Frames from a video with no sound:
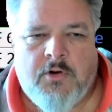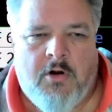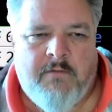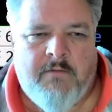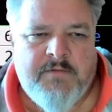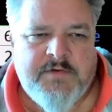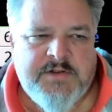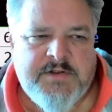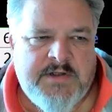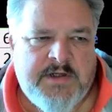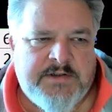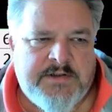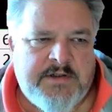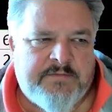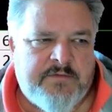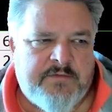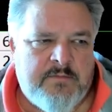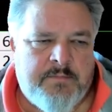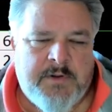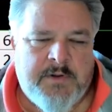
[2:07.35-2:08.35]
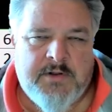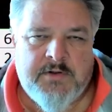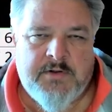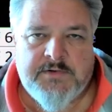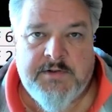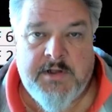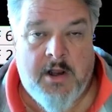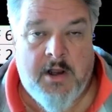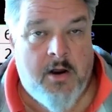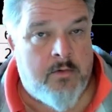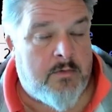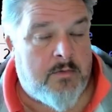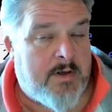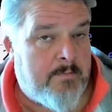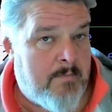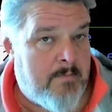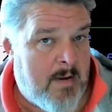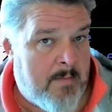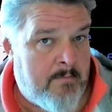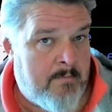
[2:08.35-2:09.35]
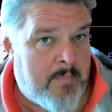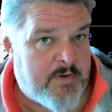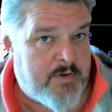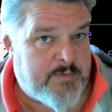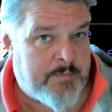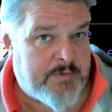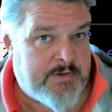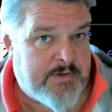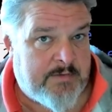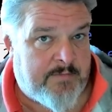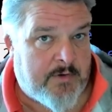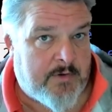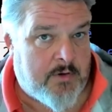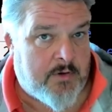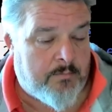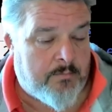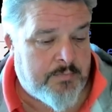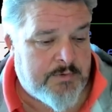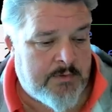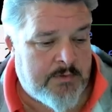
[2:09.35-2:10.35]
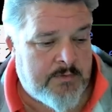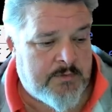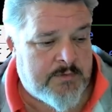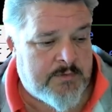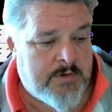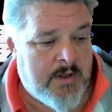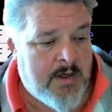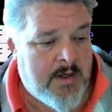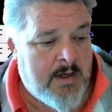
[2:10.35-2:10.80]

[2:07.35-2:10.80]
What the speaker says: Obviously, they're different because they're only member-specific options.